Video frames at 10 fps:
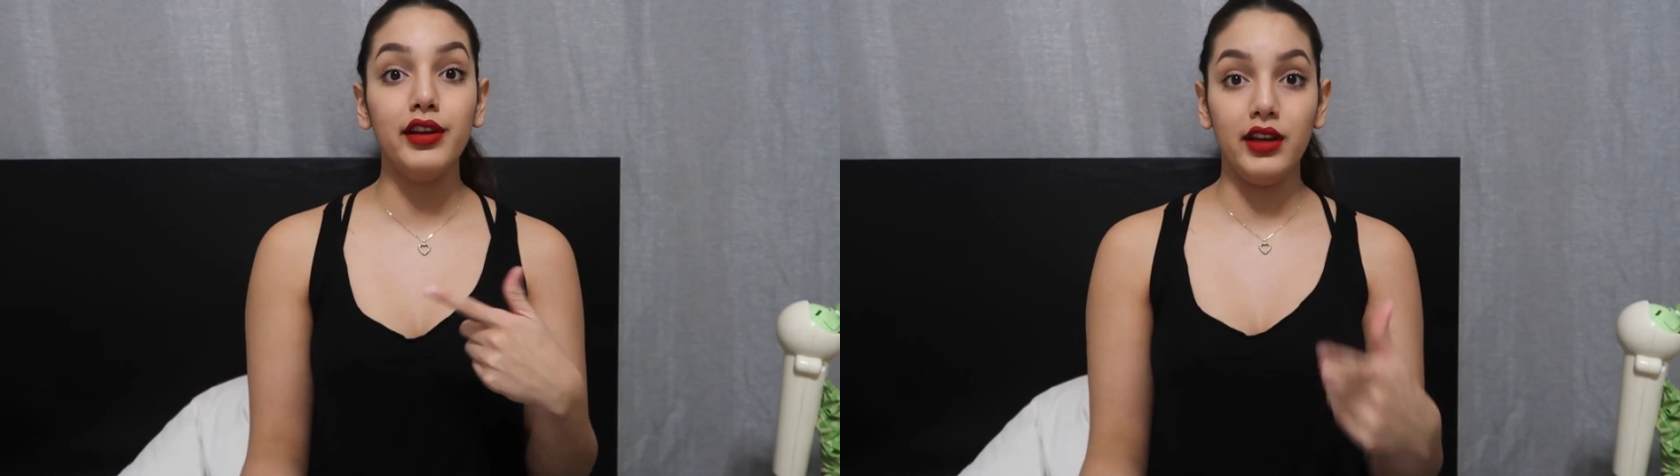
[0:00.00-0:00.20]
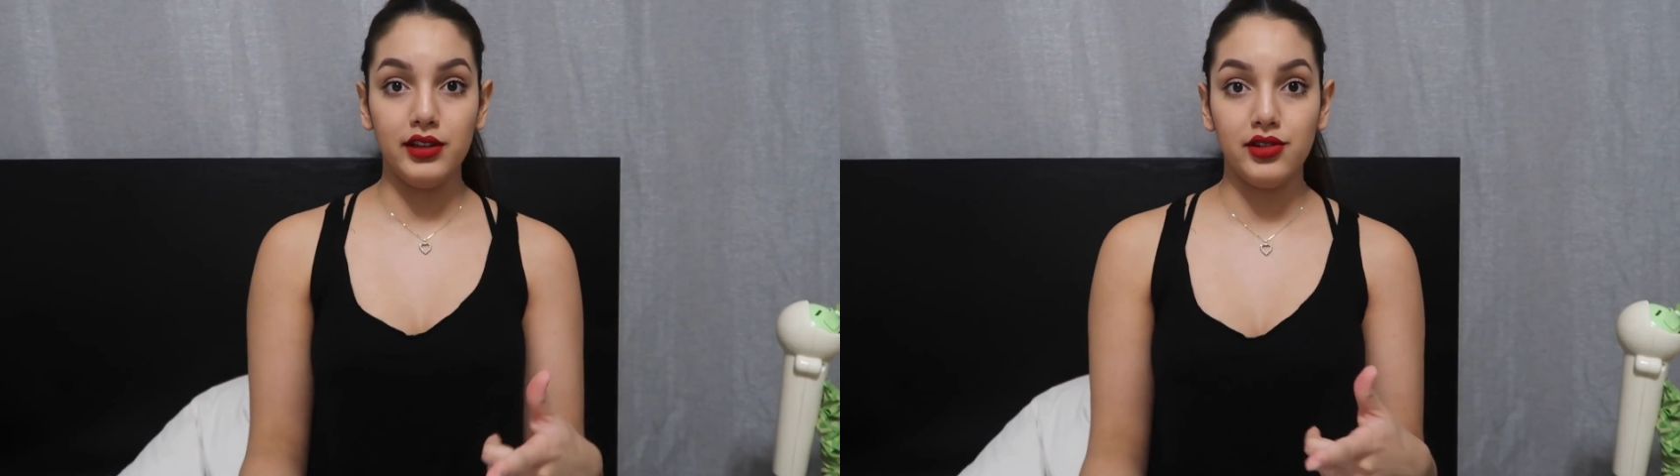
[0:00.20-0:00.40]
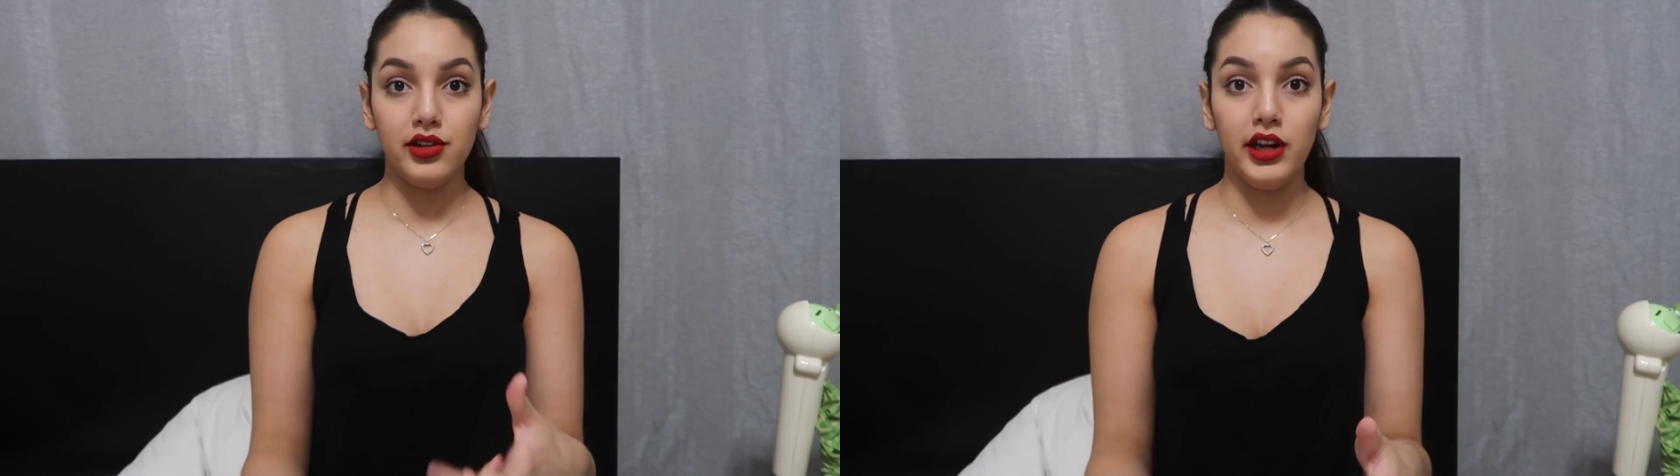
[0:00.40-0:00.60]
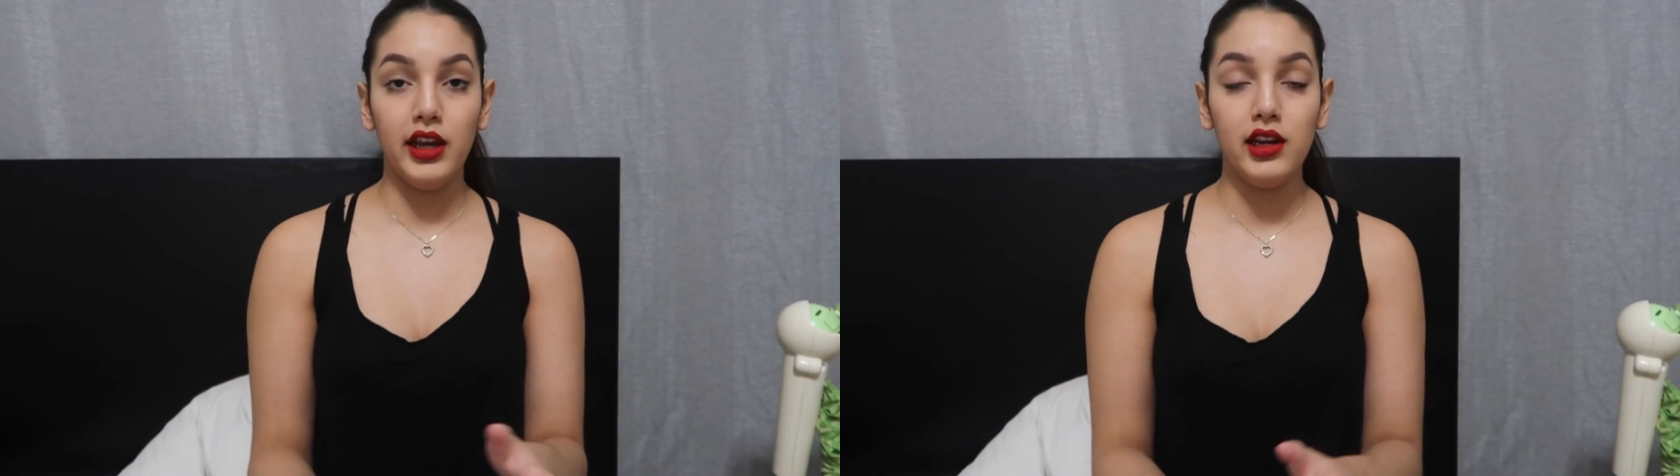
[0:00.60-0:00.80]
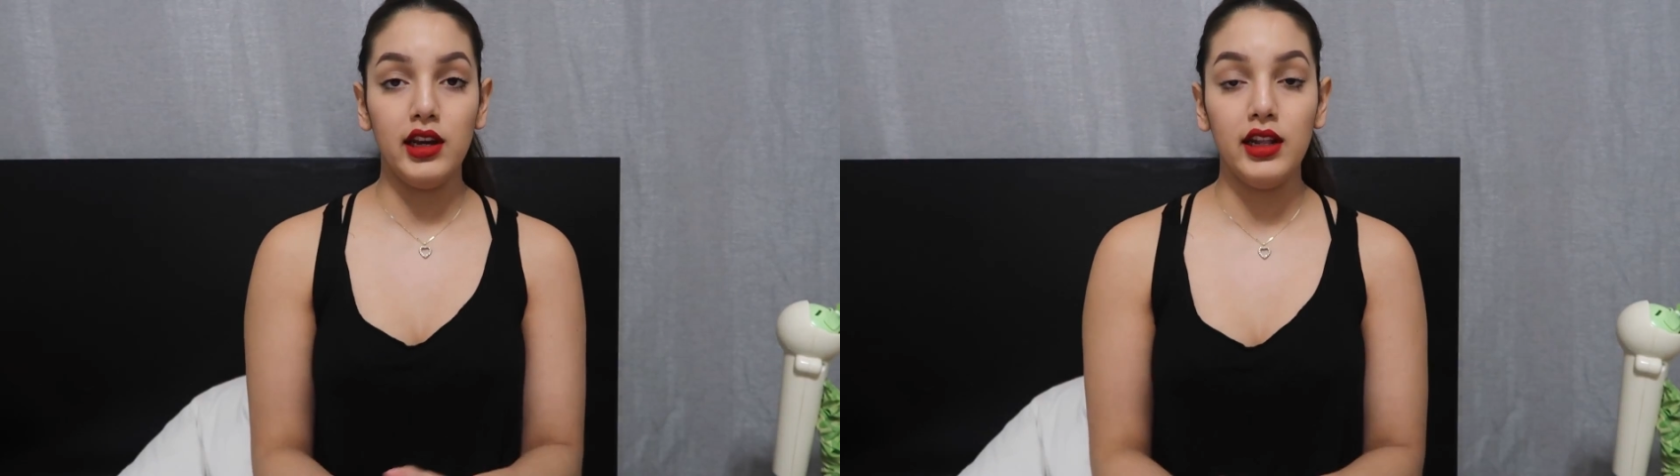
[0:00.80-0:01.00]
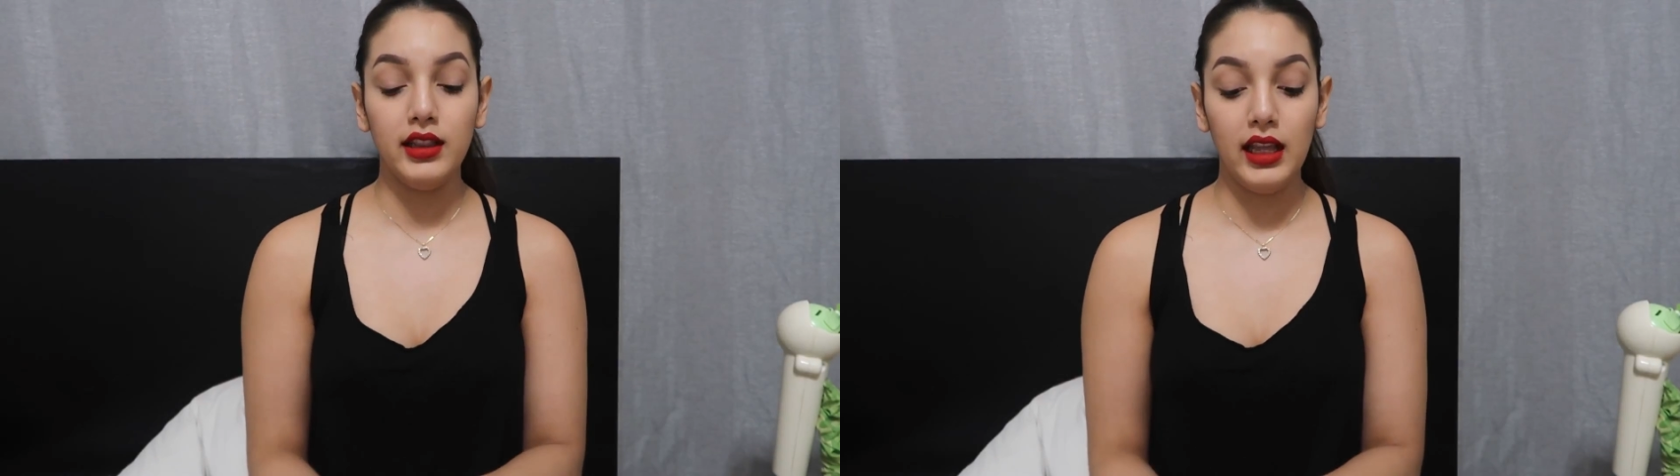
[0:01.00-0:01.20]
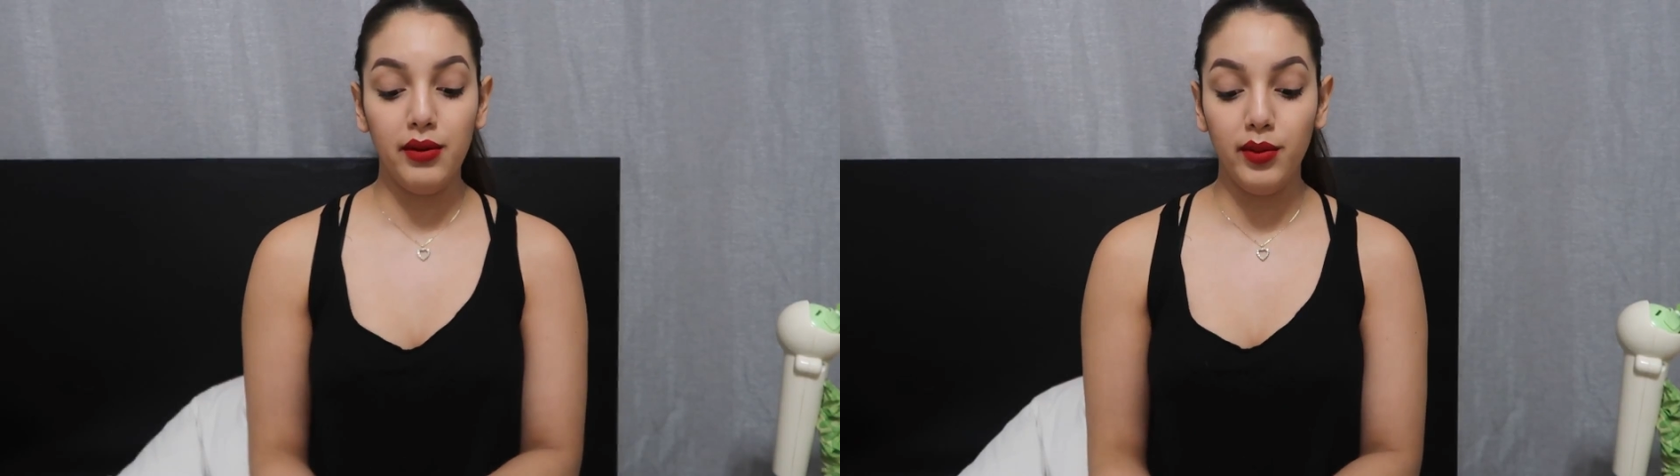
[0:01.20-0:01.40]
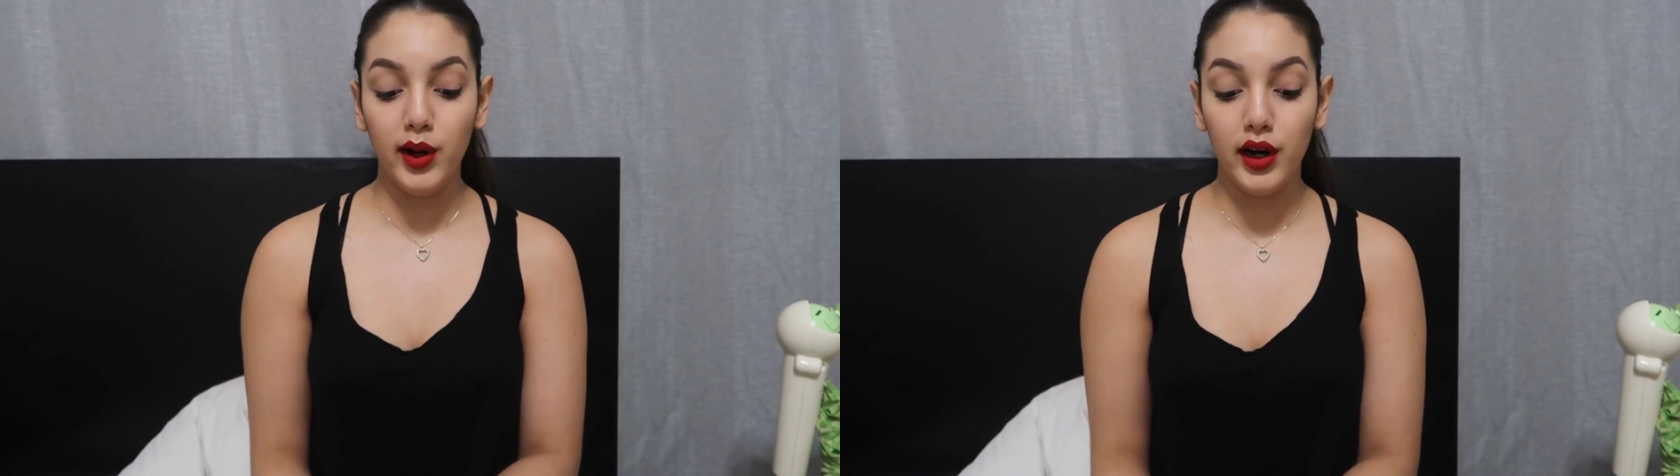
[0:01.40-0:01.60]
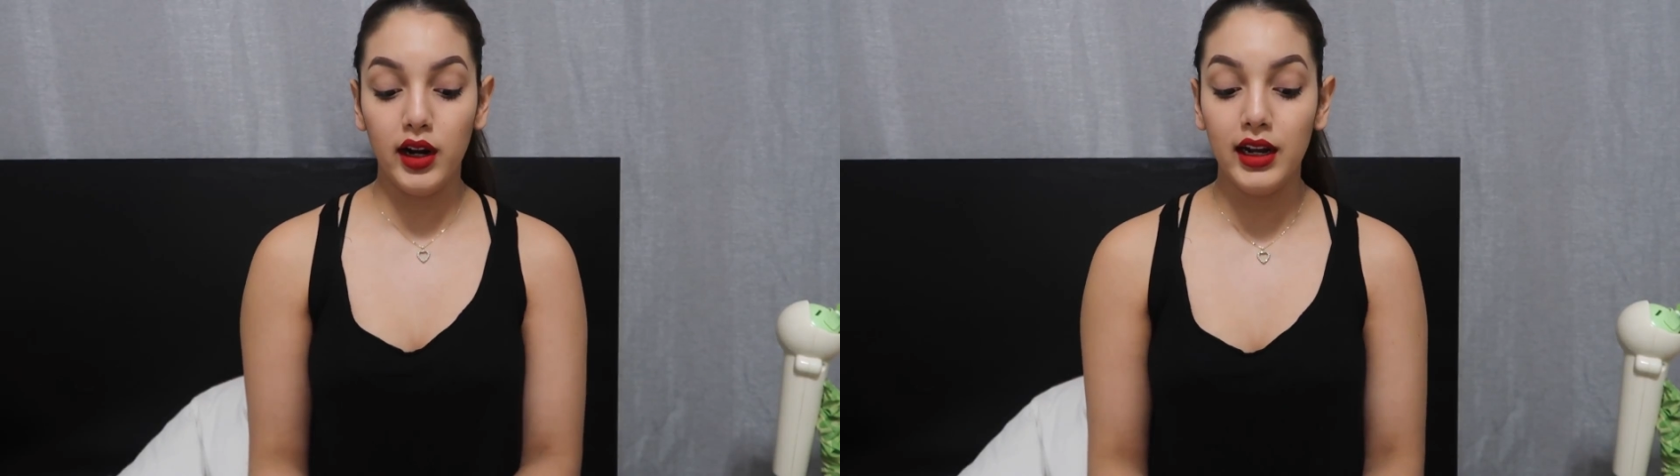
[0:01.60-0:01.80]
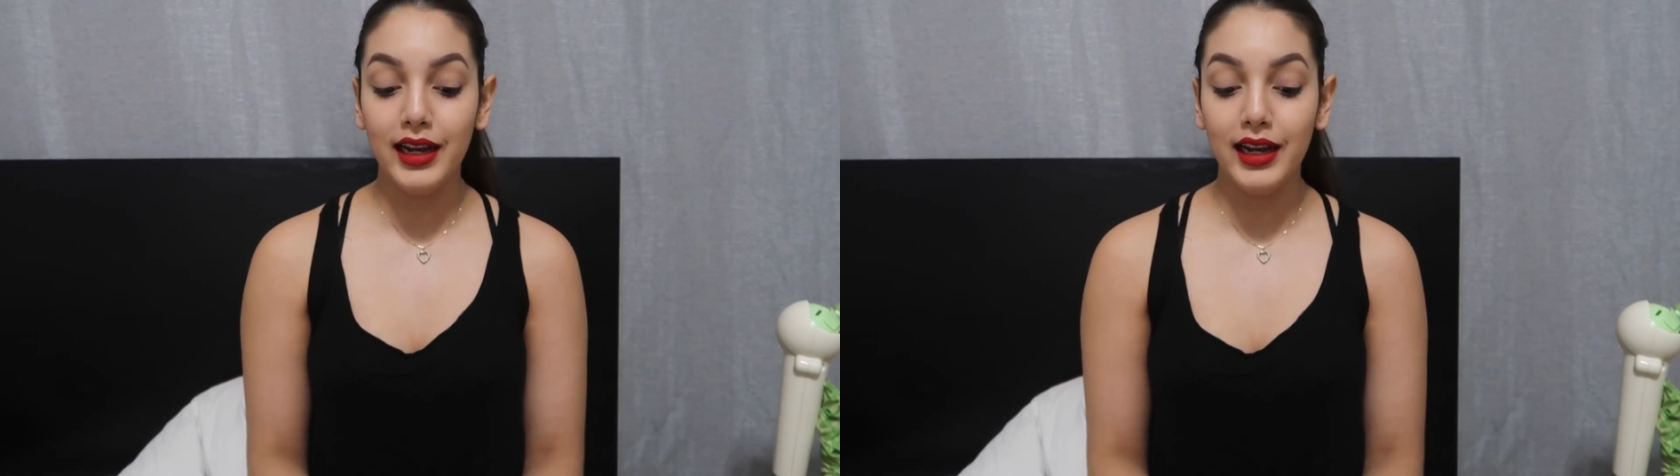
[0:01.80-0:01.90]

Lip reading: yesterday, and they were